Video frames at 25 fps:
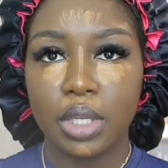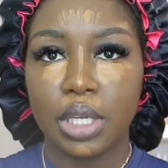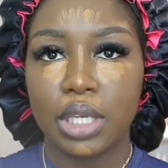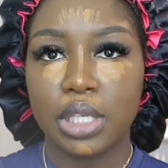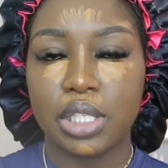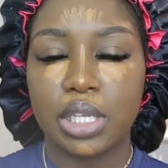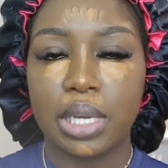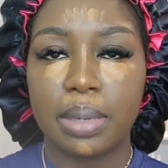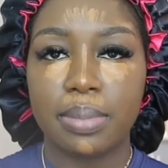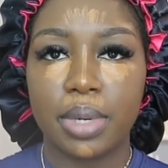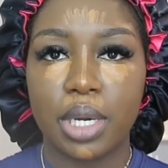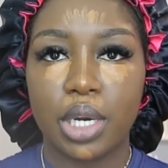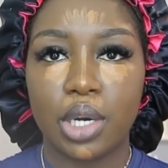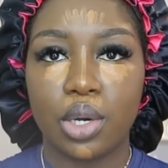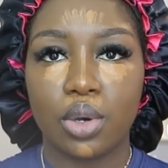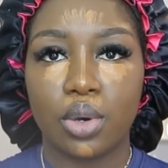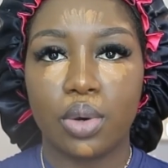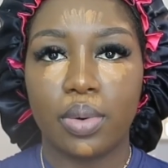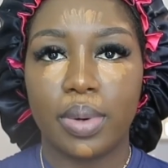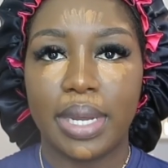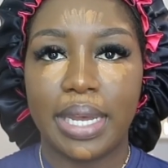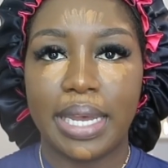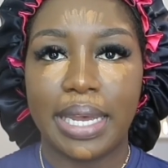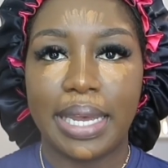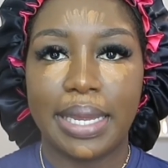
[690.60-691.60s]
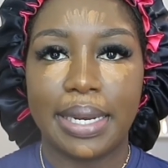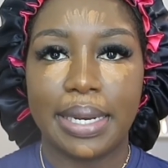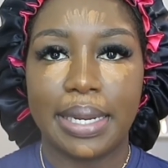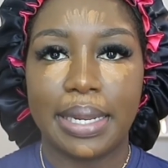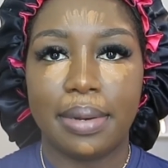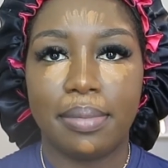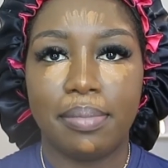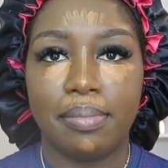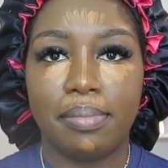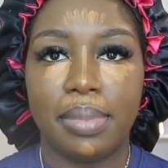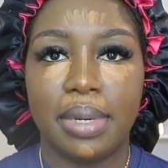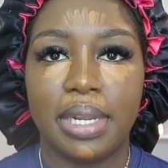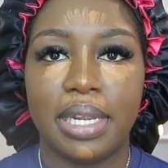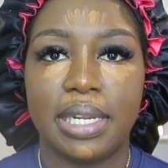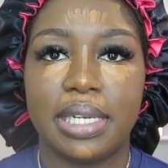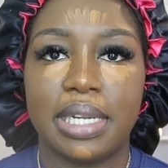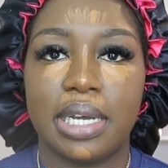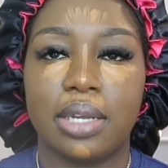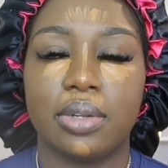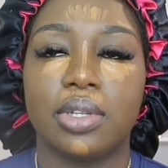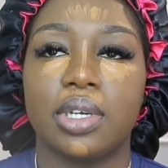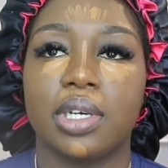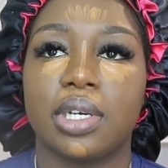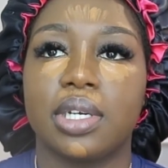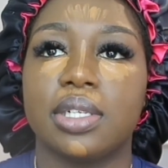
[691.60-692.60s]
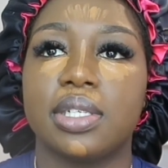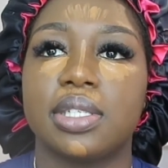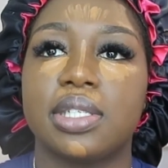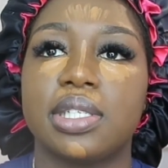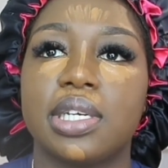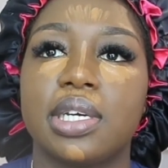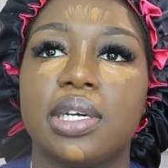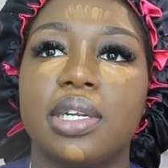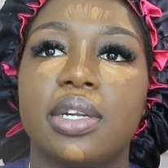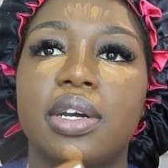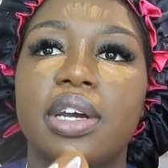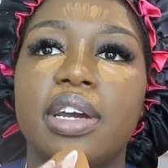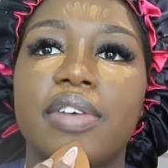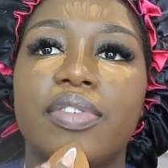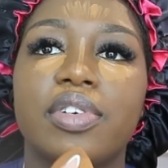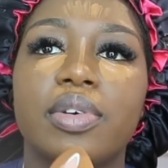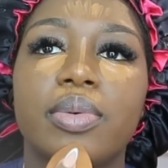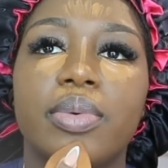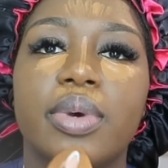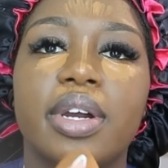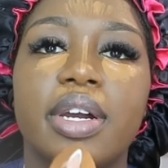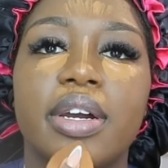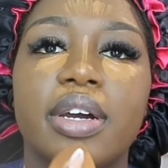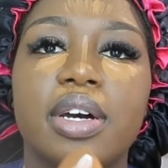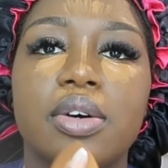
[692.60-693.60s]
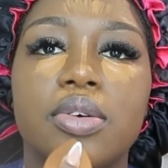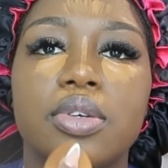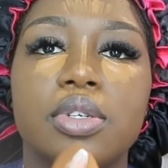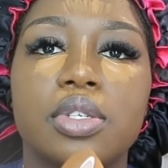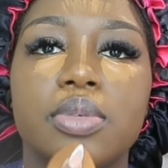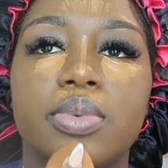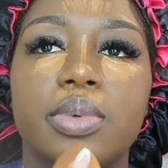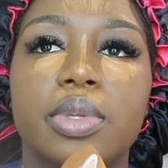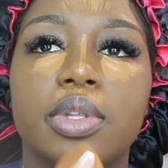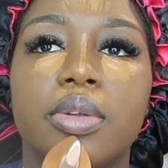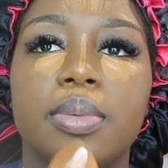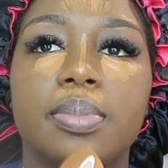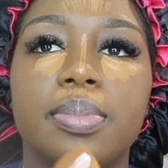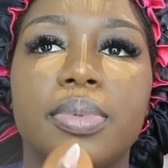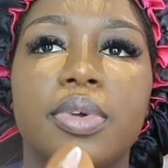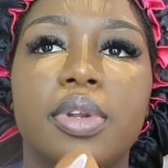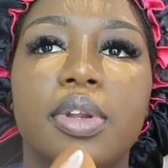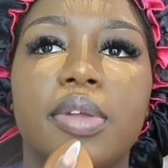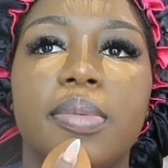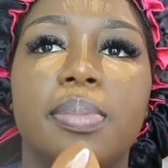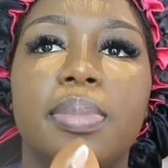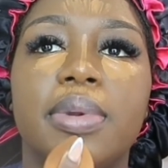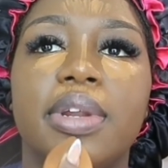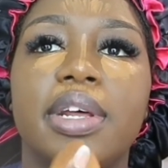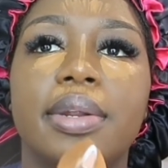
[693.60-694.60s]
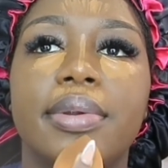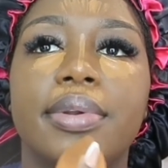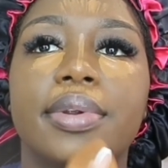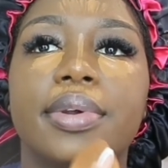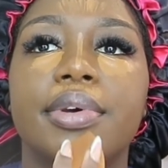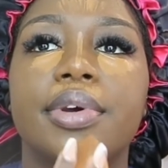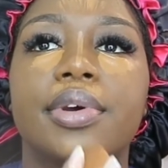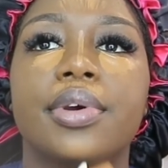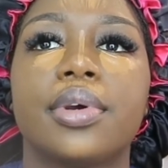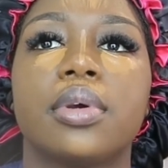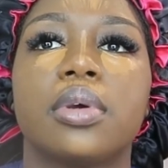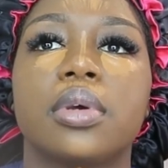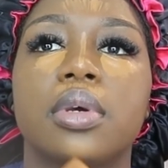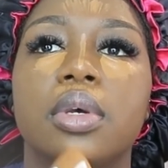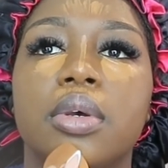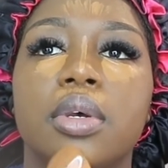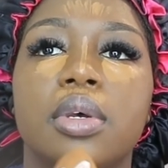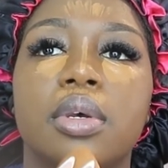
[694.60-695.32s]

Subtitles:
So I'm gonna go ahead and blend out the concealer everywhere else with the beauty blender.